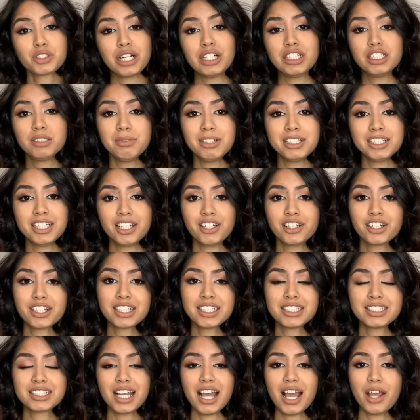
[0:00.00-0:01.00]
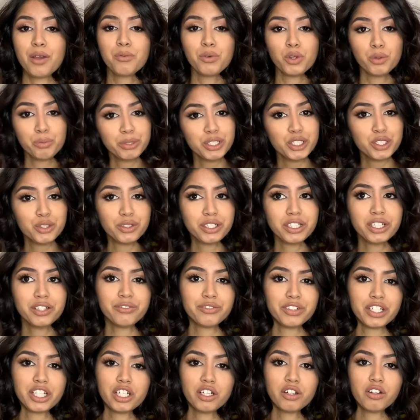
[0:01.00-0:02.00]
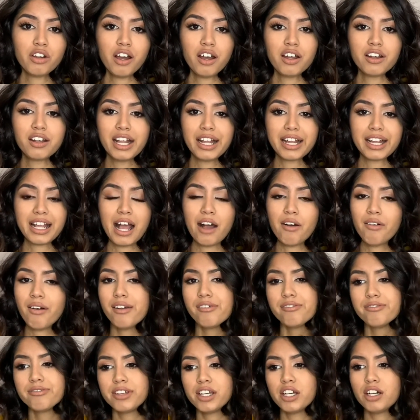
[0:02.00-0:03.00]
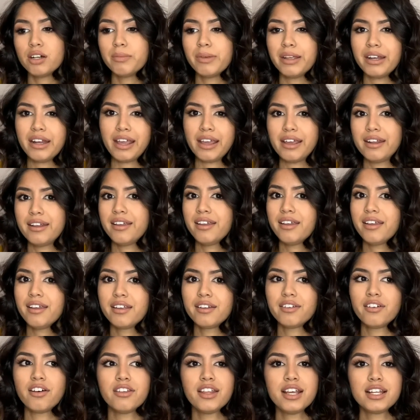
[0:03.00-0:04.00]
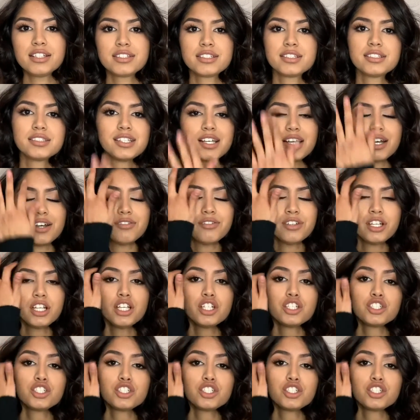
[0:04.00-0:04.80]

to my channel because I will be doing a video on like how I film and edit and all that stuff.